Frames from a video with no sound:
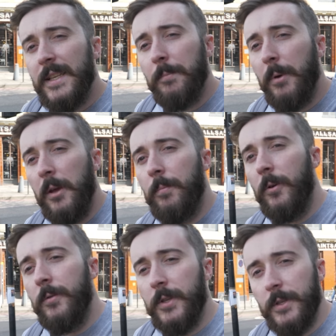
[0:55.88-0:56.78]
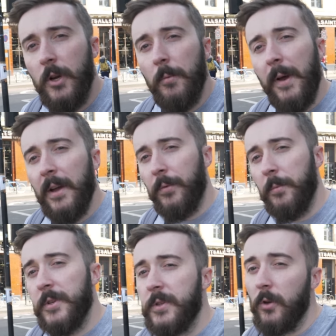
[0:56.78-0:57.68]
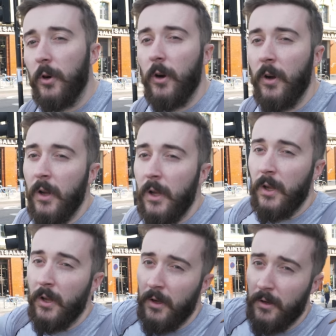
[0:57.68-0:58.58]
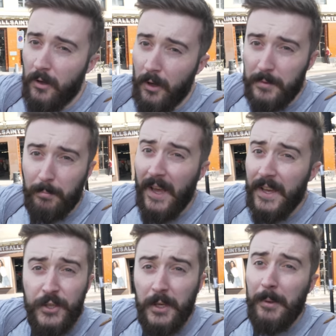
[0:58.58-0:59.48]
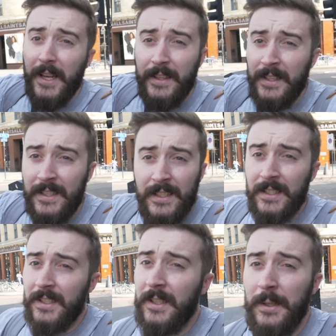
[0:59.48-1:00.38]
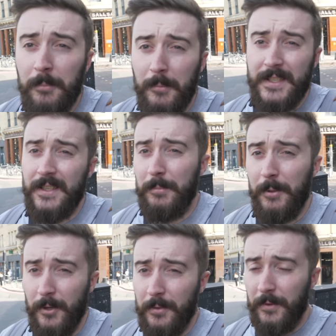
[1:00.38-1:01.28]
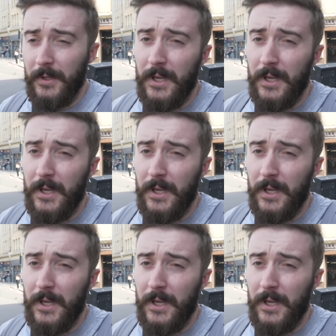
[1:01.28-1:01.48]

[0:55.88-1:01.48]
Dip people, just got back from the store. Copped bare shit, man. Man's gonna be broke for